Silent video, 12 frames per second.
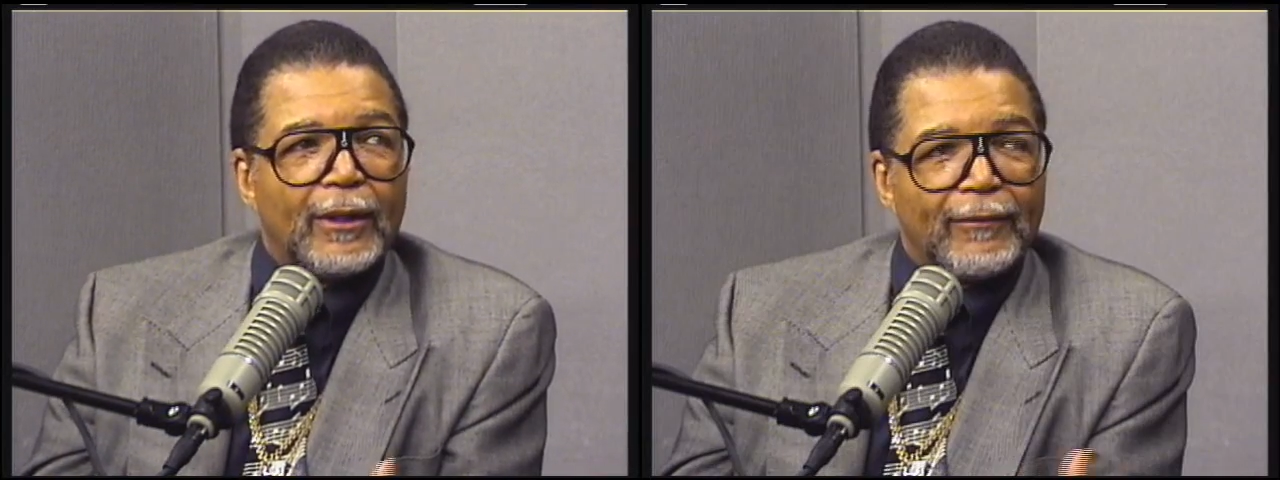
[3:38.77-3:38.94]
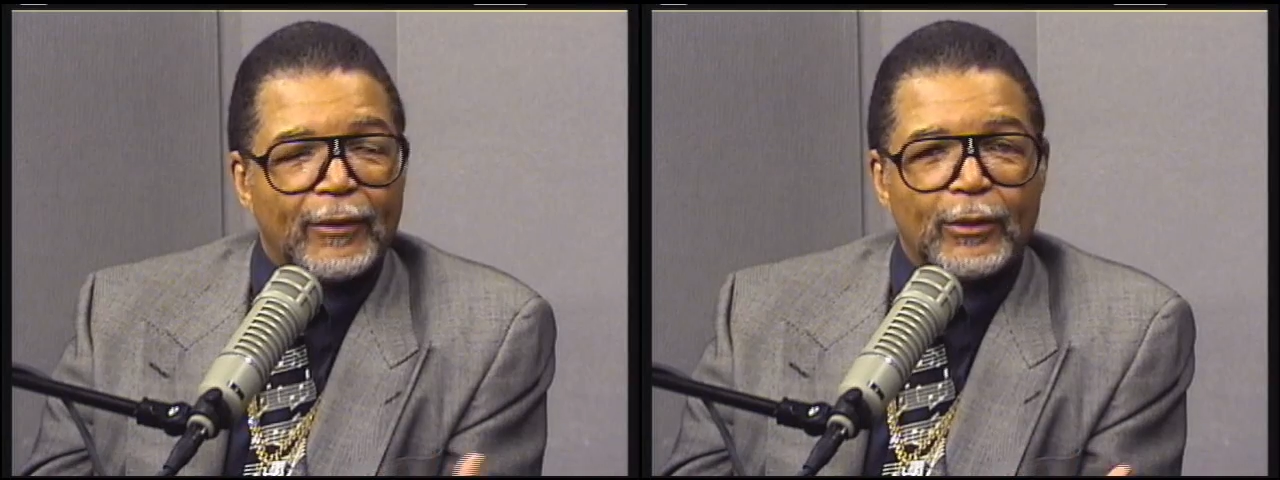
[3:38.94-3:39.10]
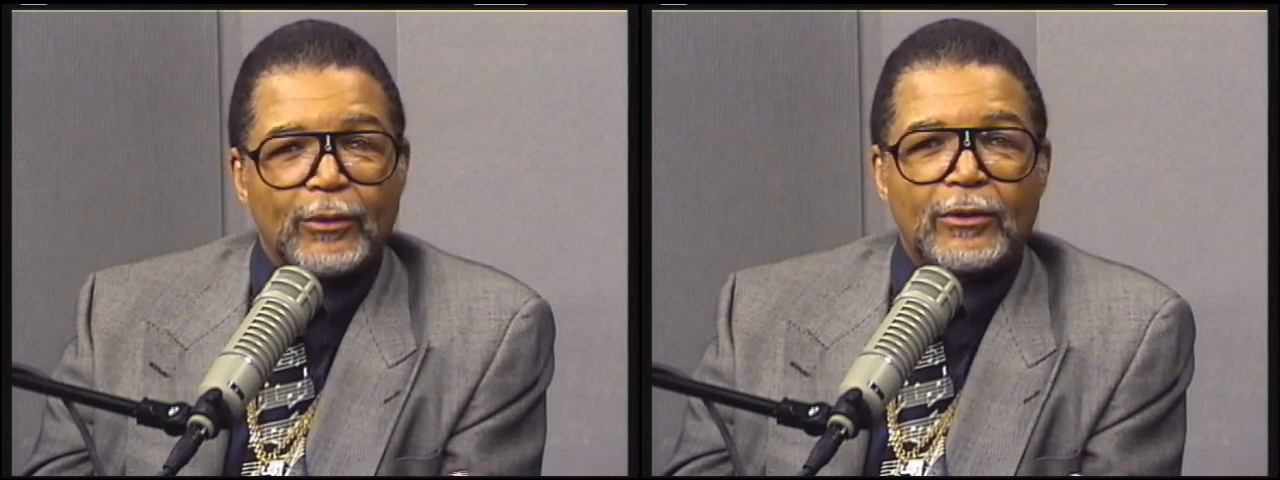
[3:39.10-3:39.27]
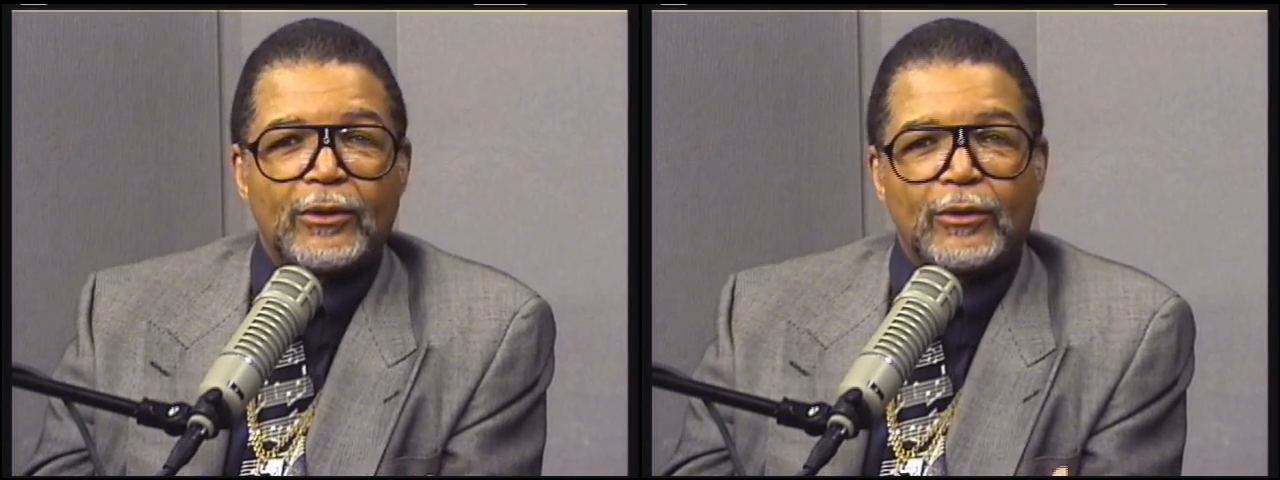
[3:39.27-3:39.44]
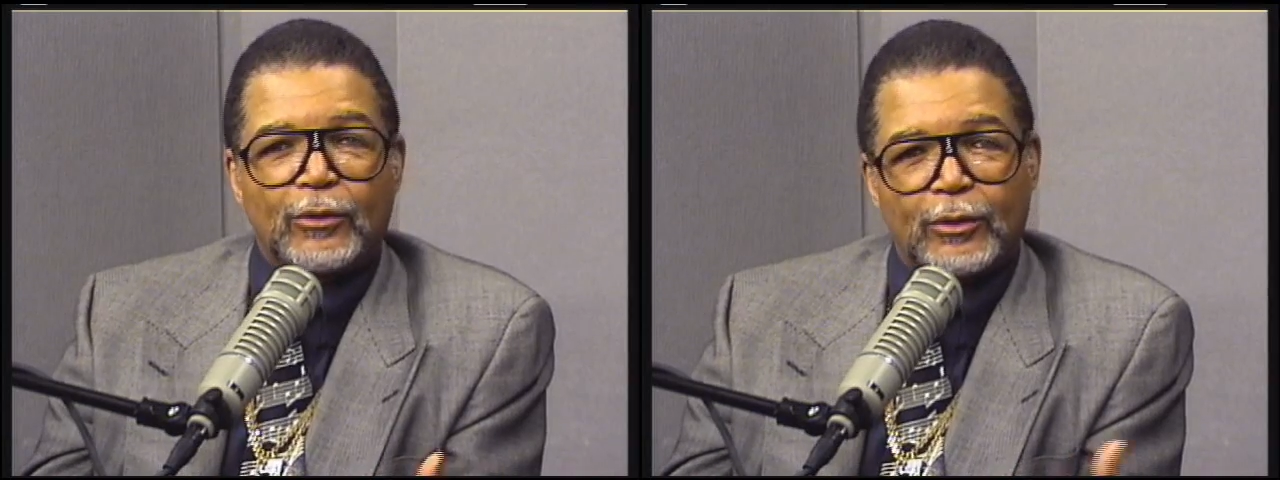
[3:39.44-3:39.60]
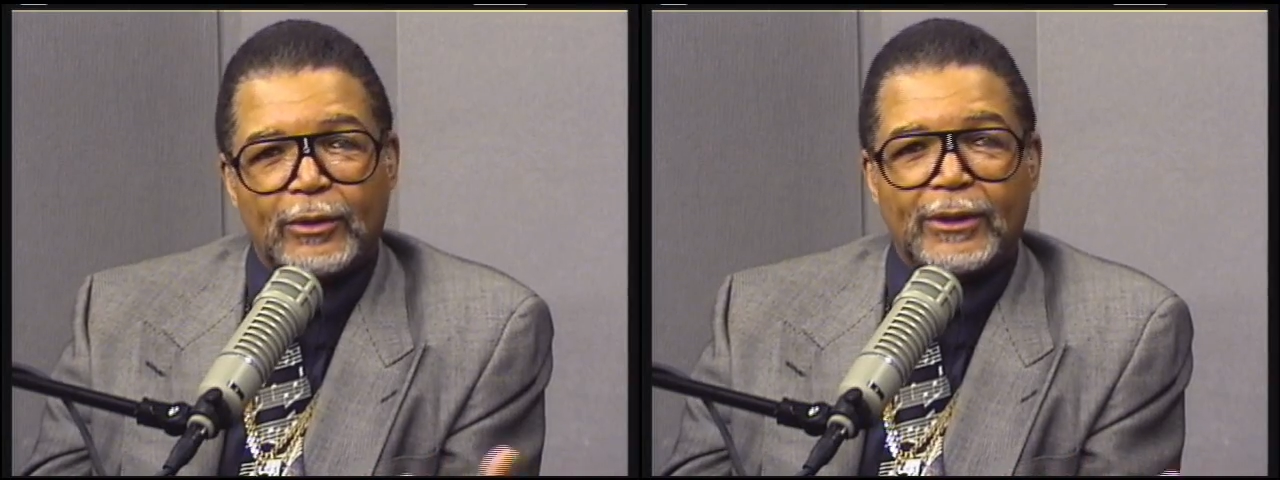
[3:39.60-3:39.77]
of those
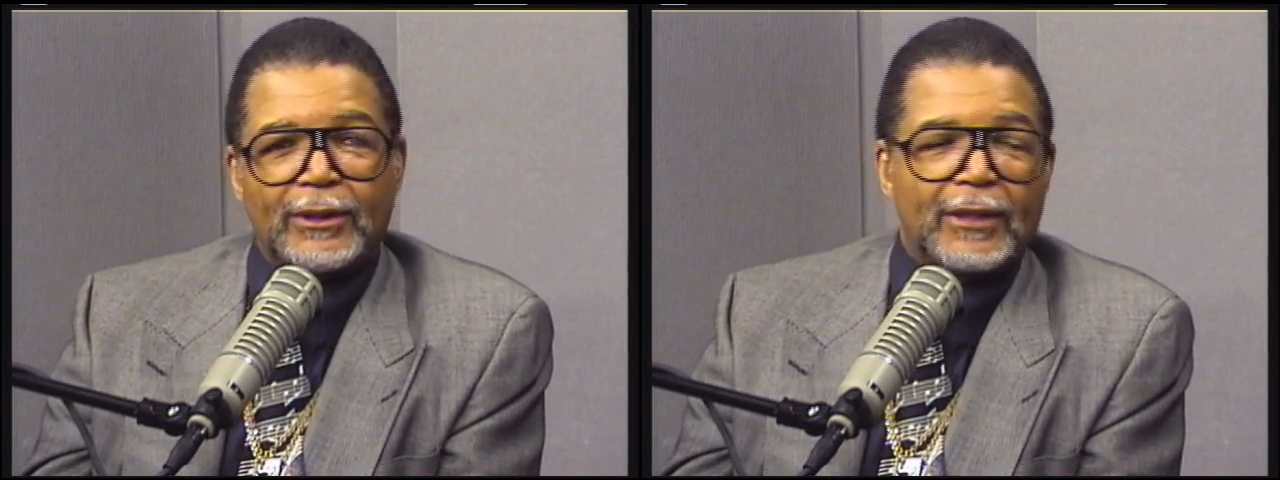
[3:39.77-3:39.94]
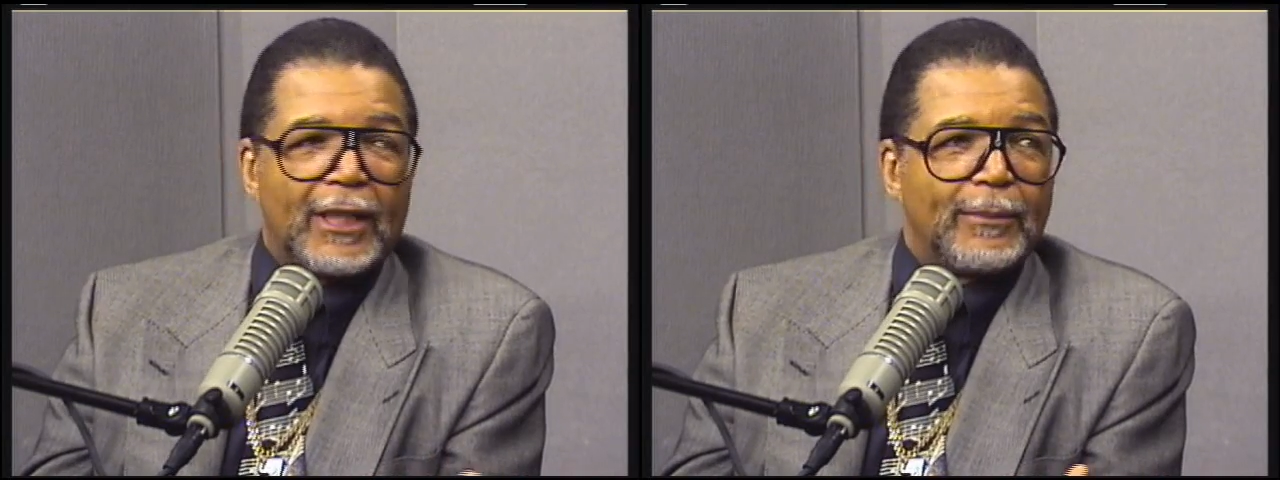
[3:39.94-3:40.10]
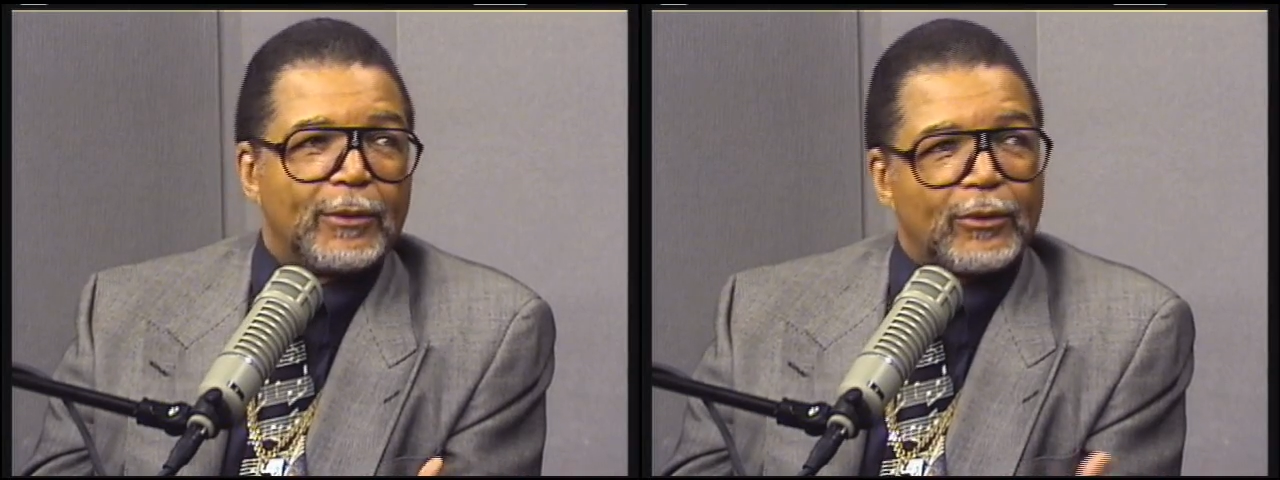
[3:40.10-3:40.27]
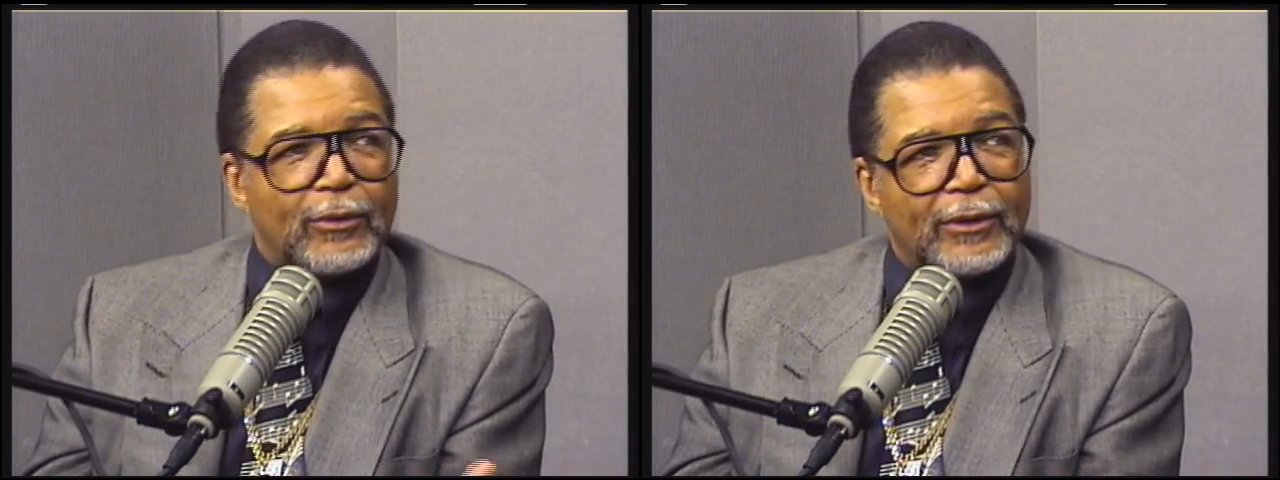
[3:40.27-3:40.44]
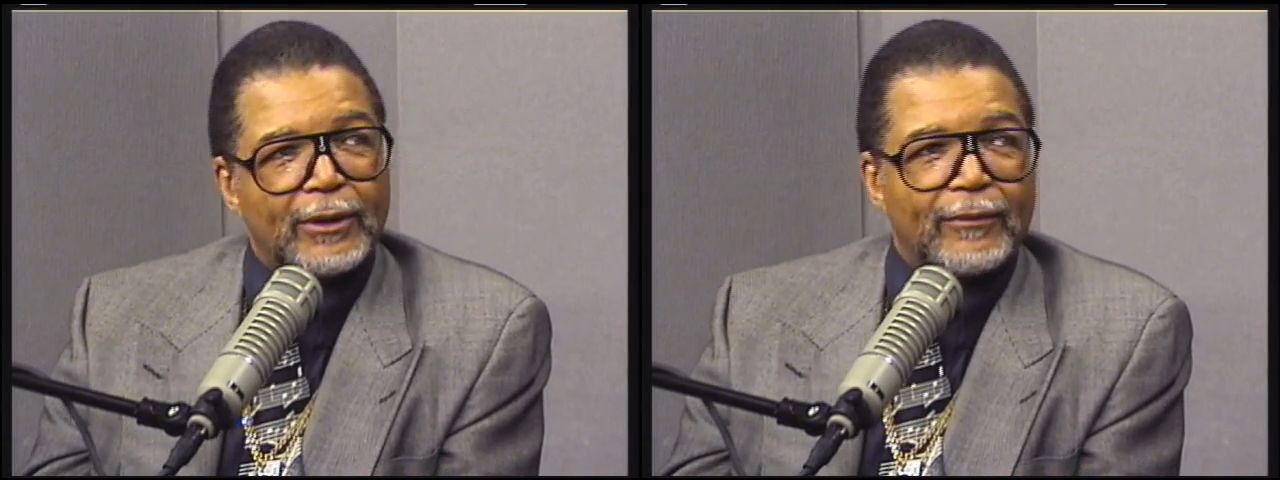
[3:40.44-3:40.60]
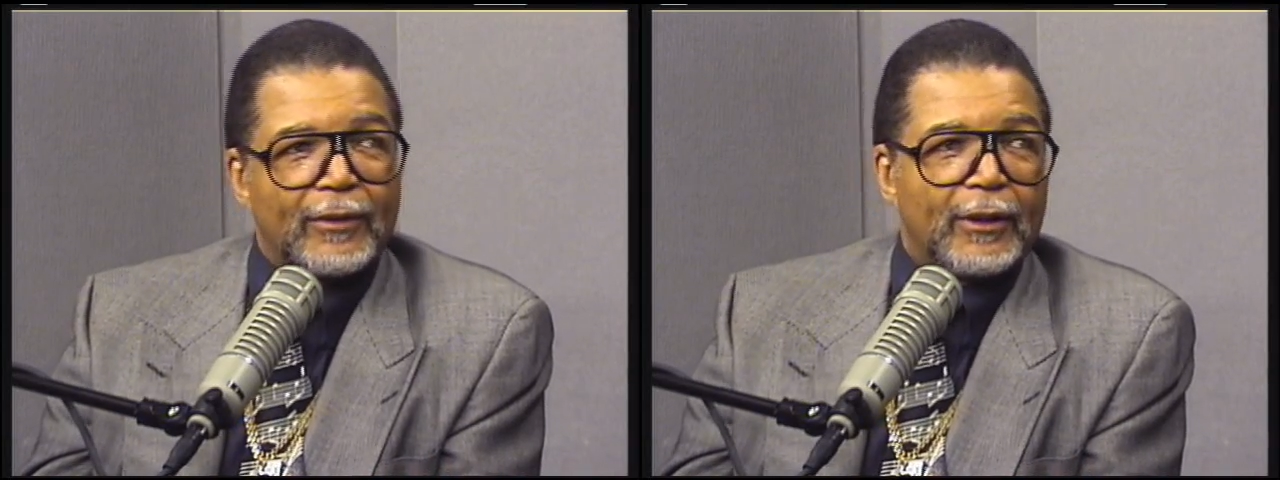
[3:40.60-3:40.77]
trillion times a
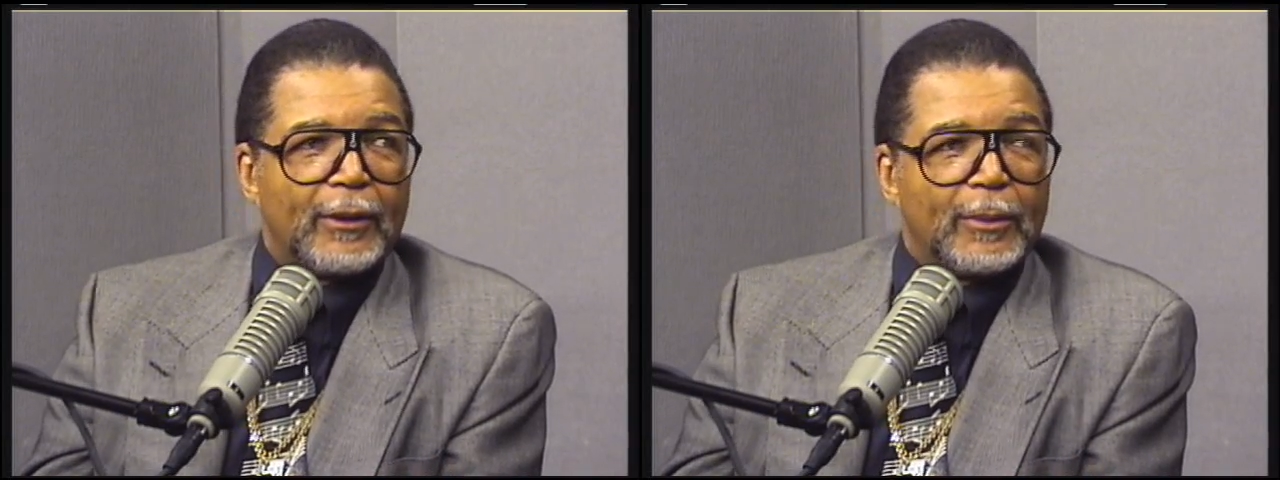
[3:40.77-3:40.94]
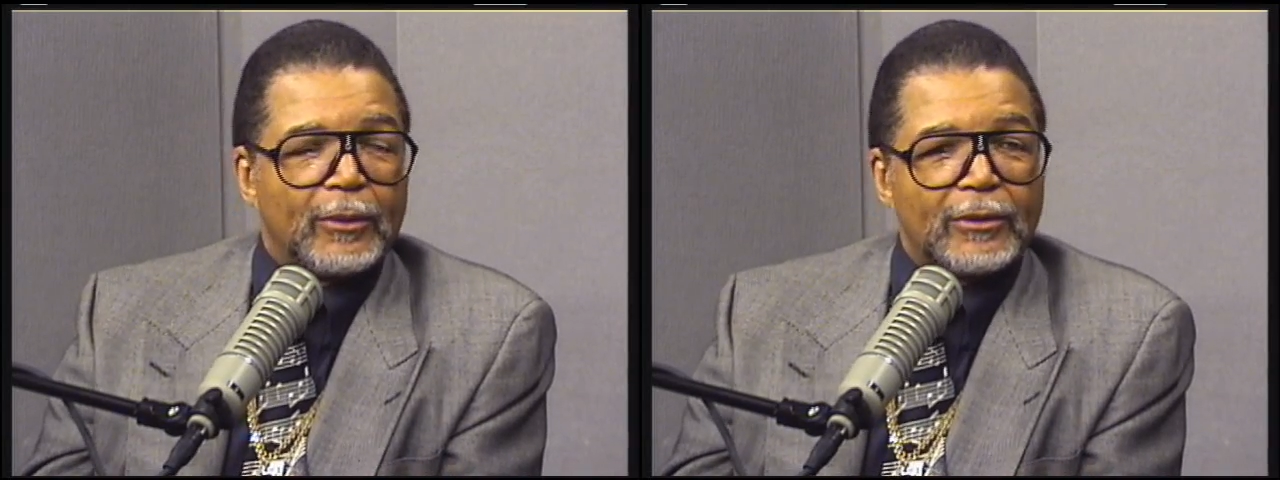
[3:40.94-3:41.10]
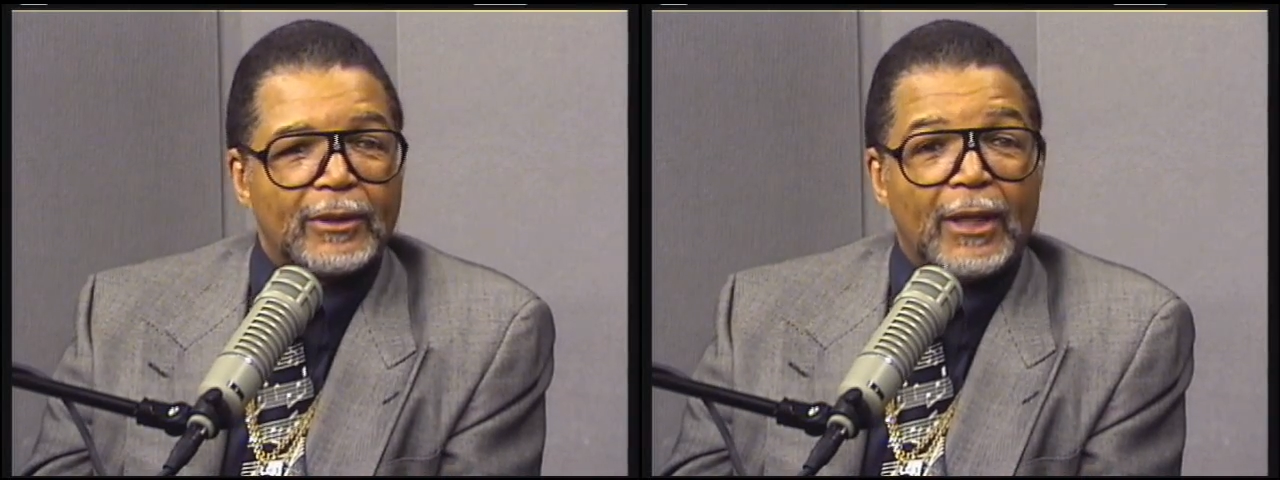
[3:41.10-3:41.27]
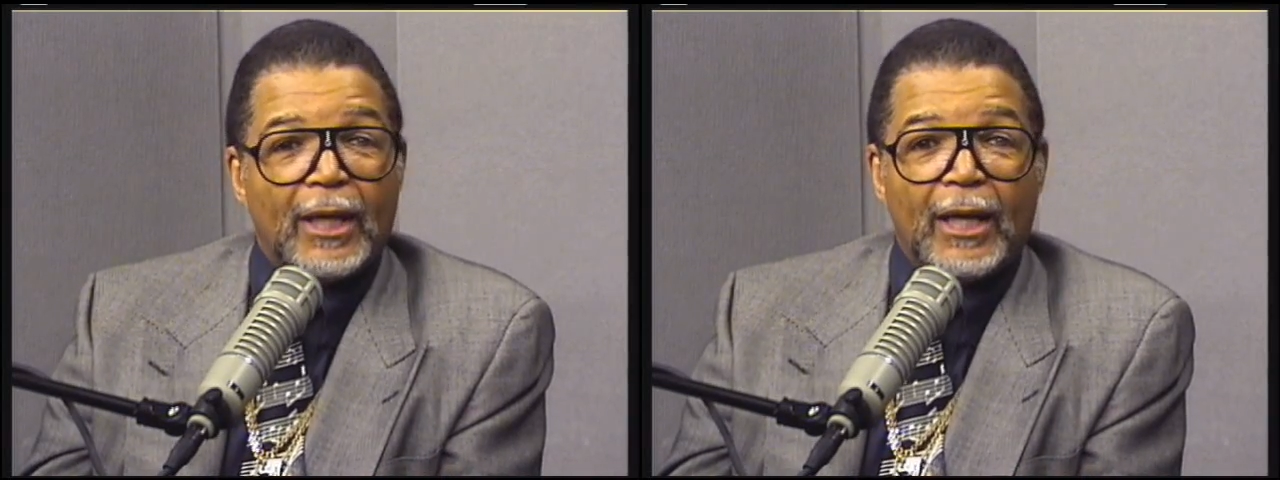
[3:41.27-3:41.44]
trillion variables